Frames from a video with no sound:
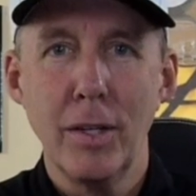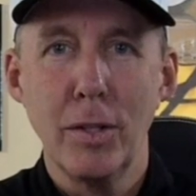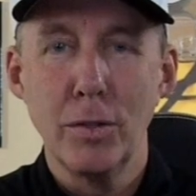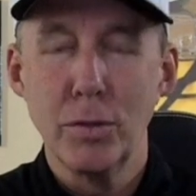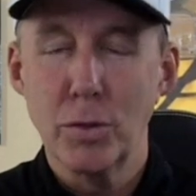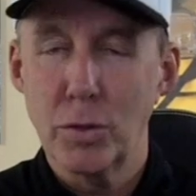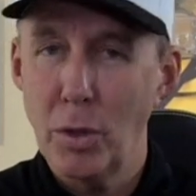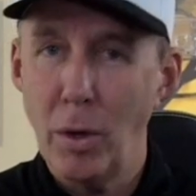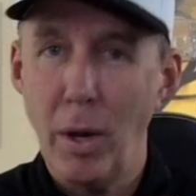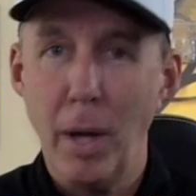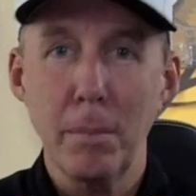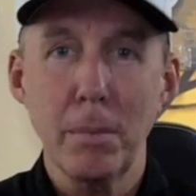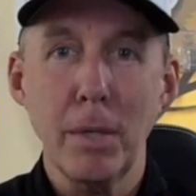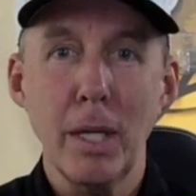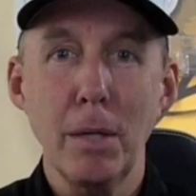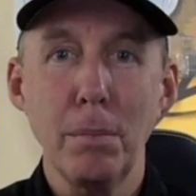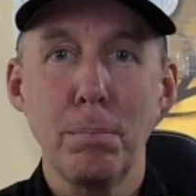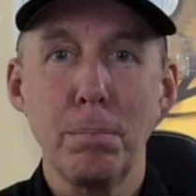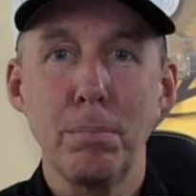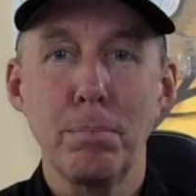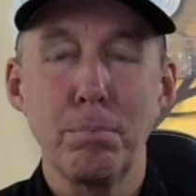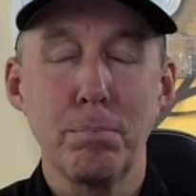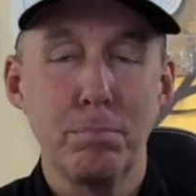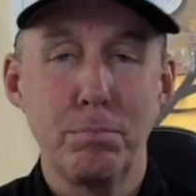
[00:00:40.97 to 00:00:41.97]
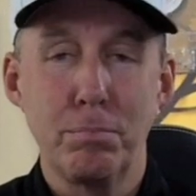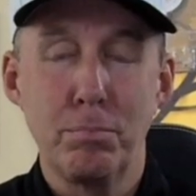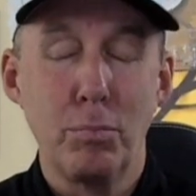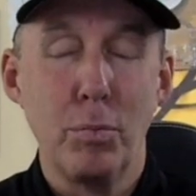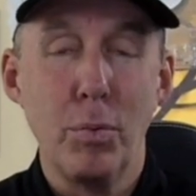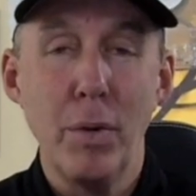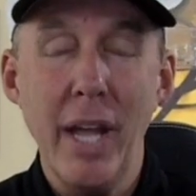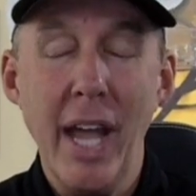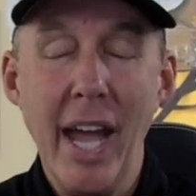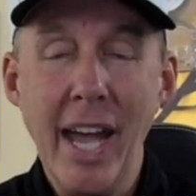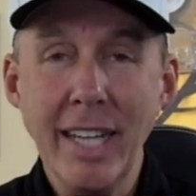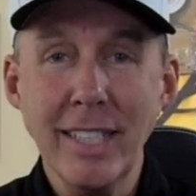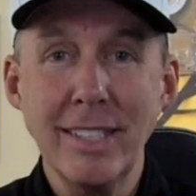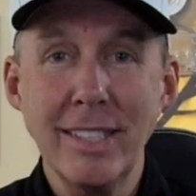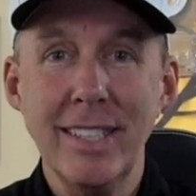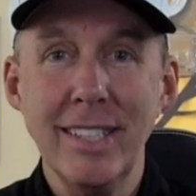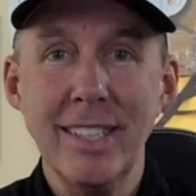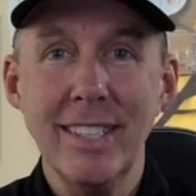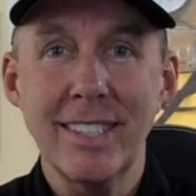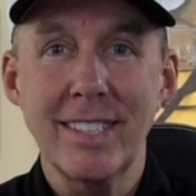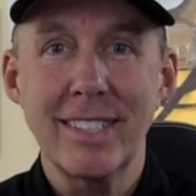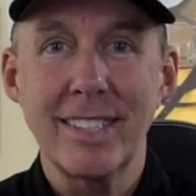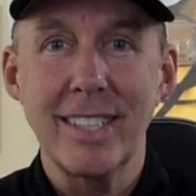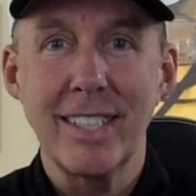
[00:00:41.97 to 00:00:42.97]
So I'm going to react to
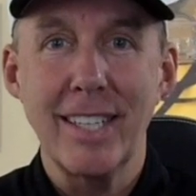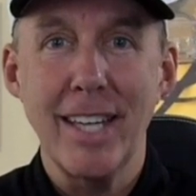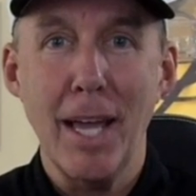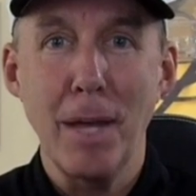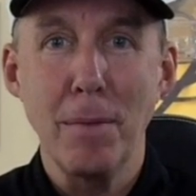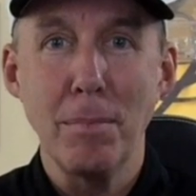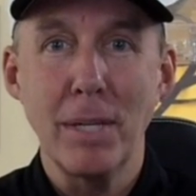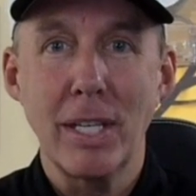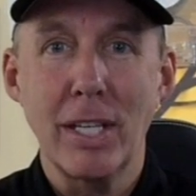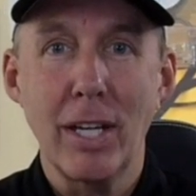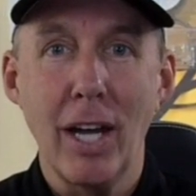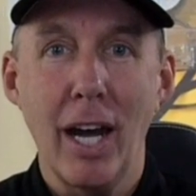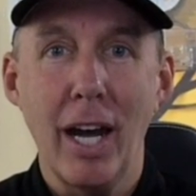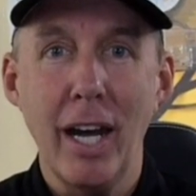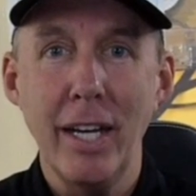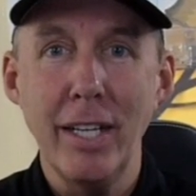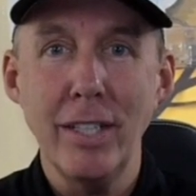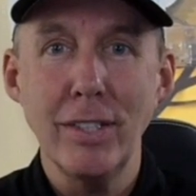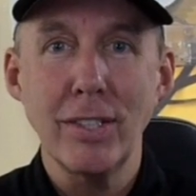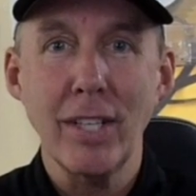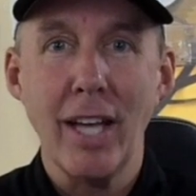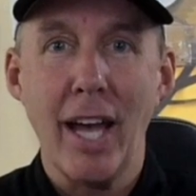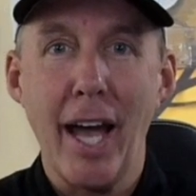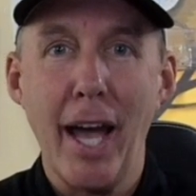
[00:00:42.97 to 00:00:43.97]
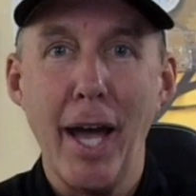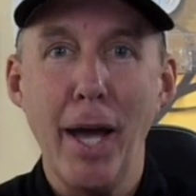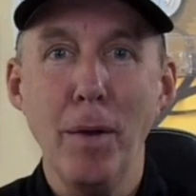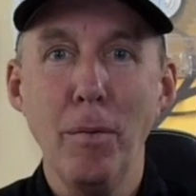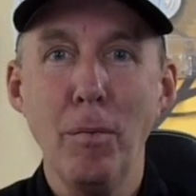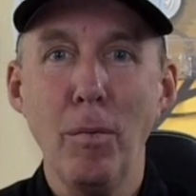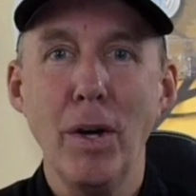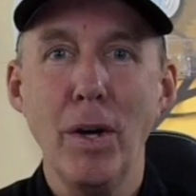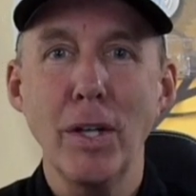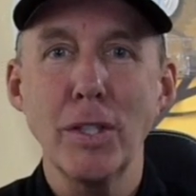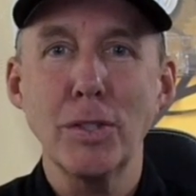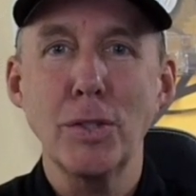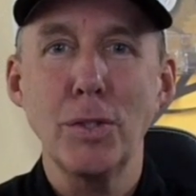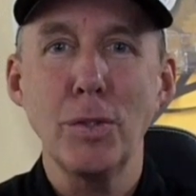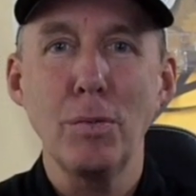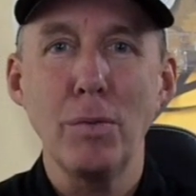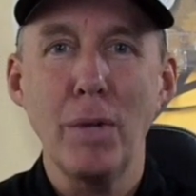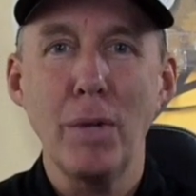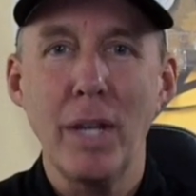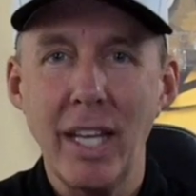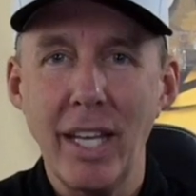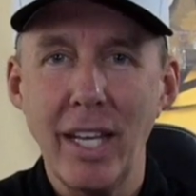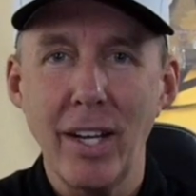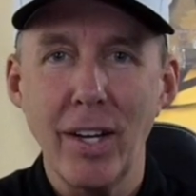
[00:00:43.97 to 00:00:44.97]
this today because I want to
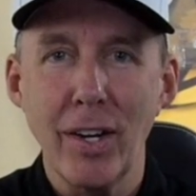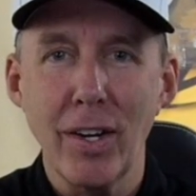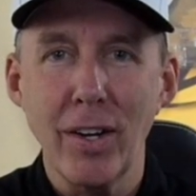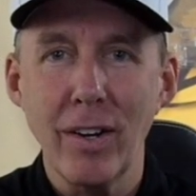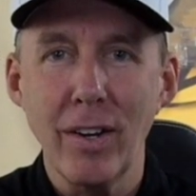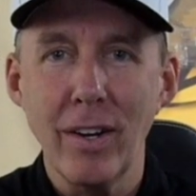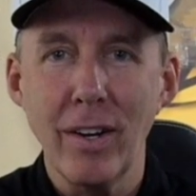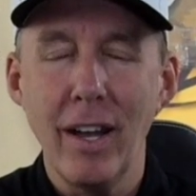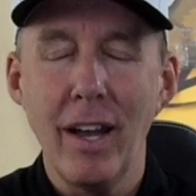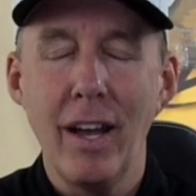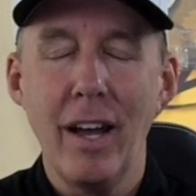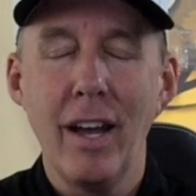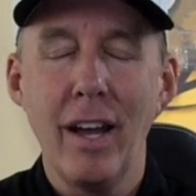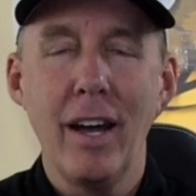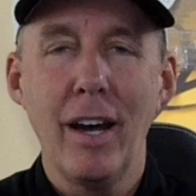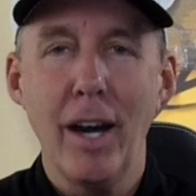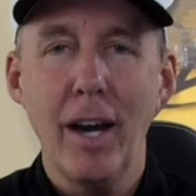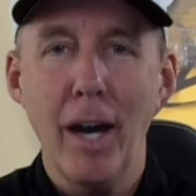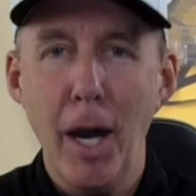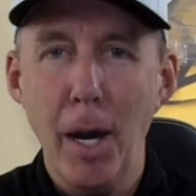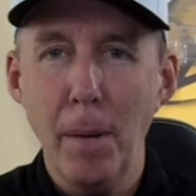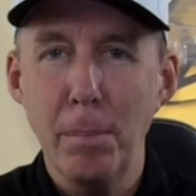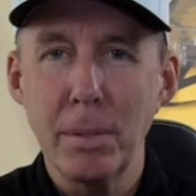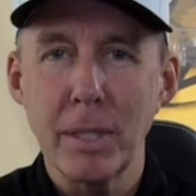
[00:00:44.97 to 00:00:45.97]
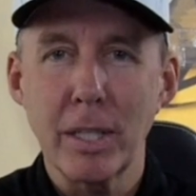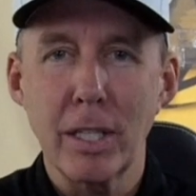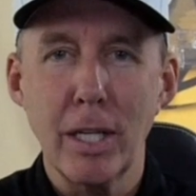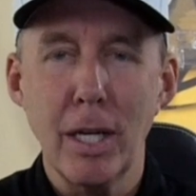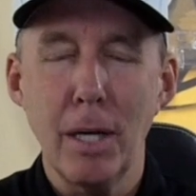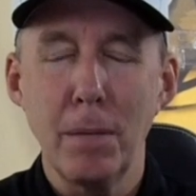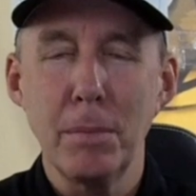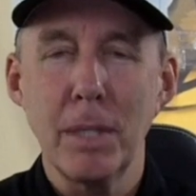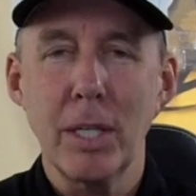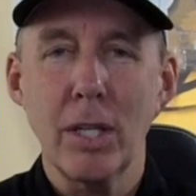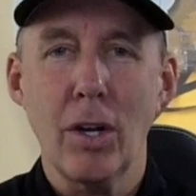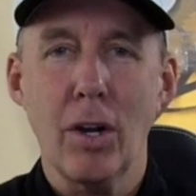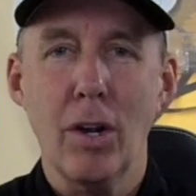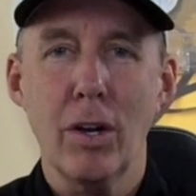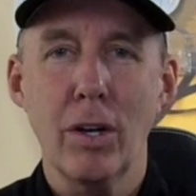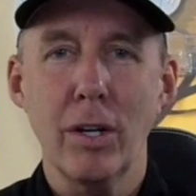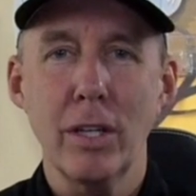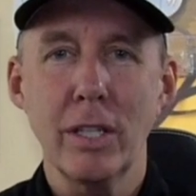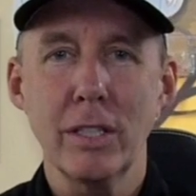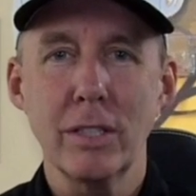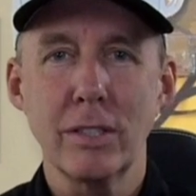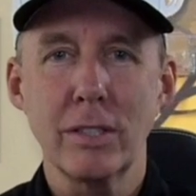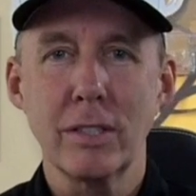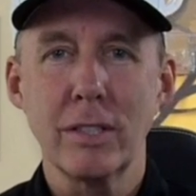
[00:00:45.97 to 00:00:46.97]
hear up and coming
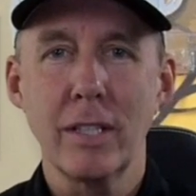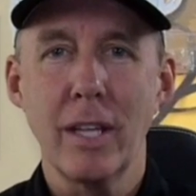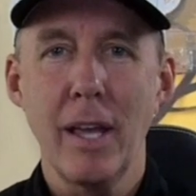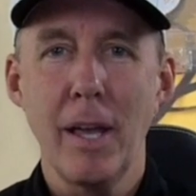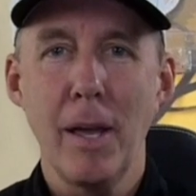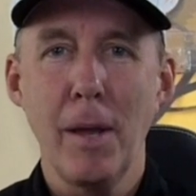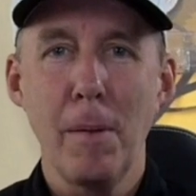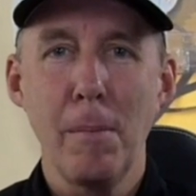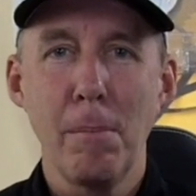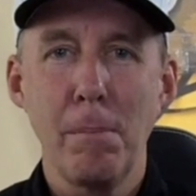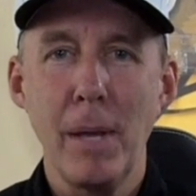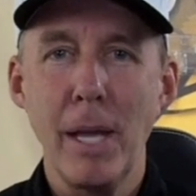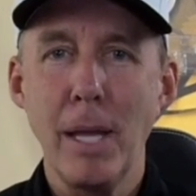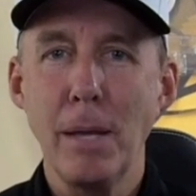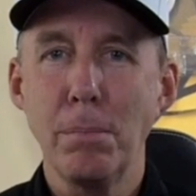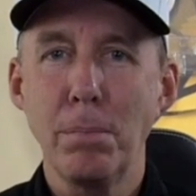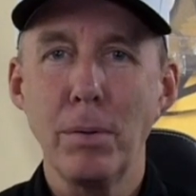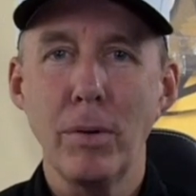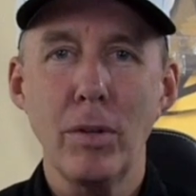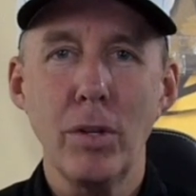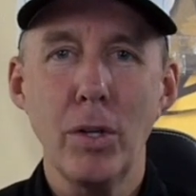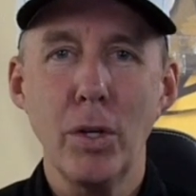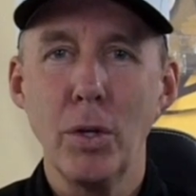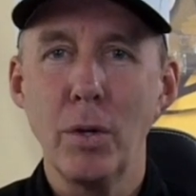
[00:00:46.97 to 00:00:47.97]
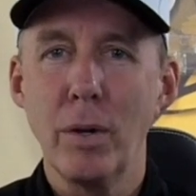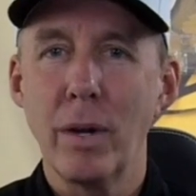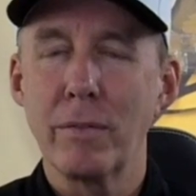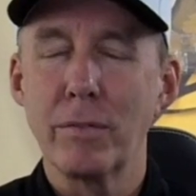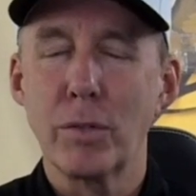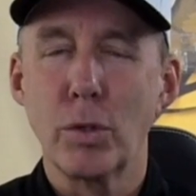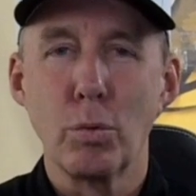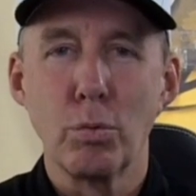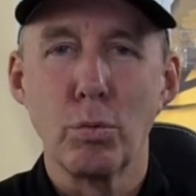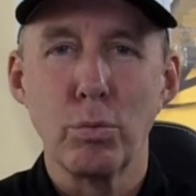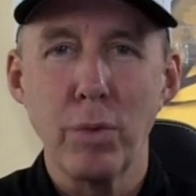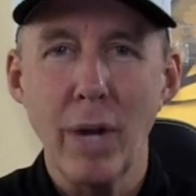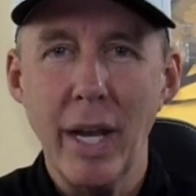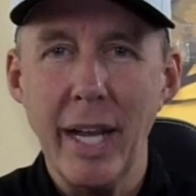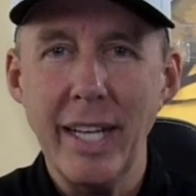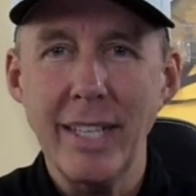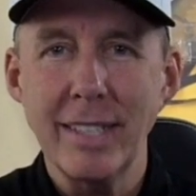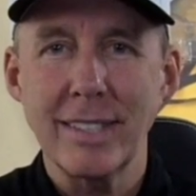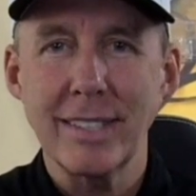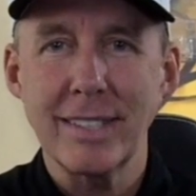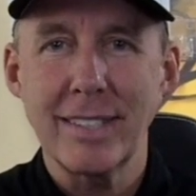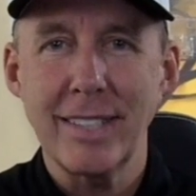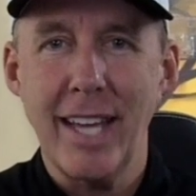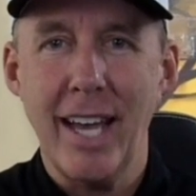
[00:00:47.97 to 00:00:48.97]
artists, people who have
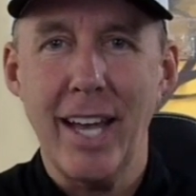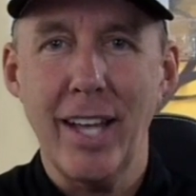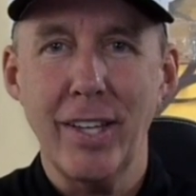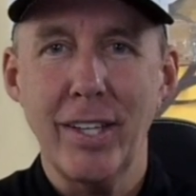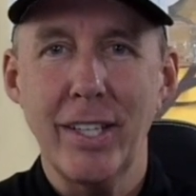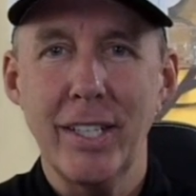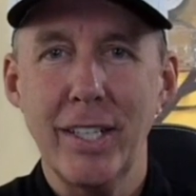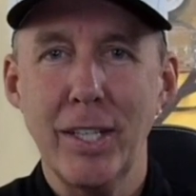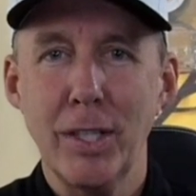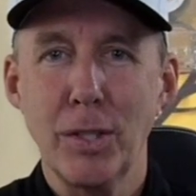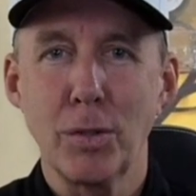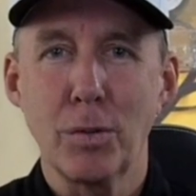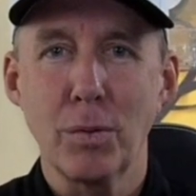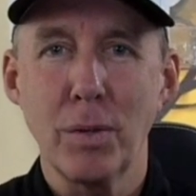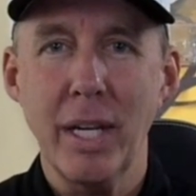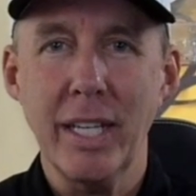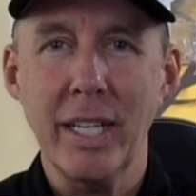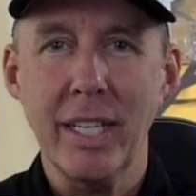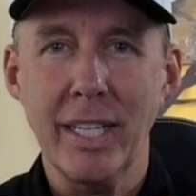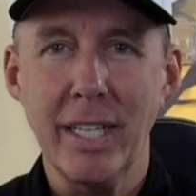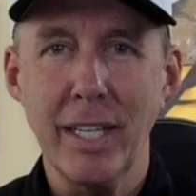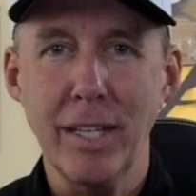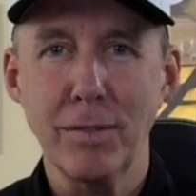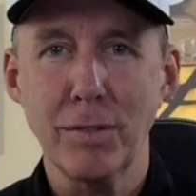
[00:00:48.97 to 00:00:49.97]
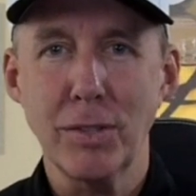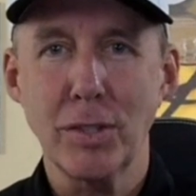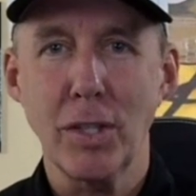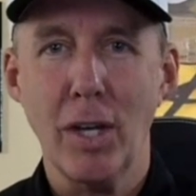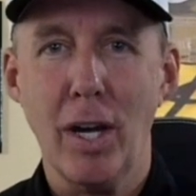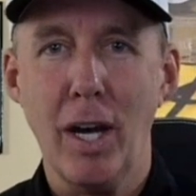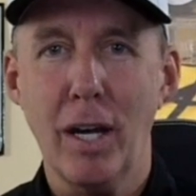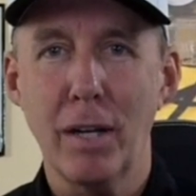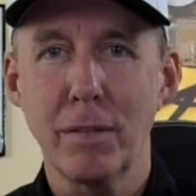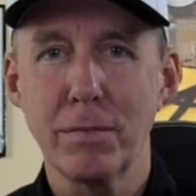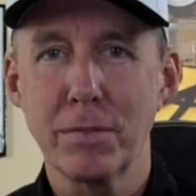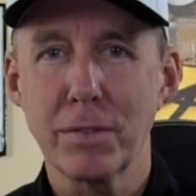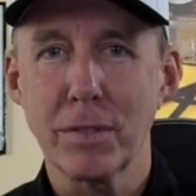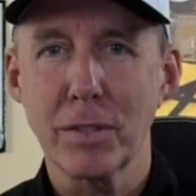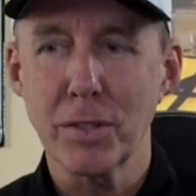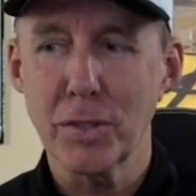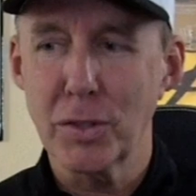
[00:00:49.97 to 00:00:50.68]
great talent and great gifts to offer.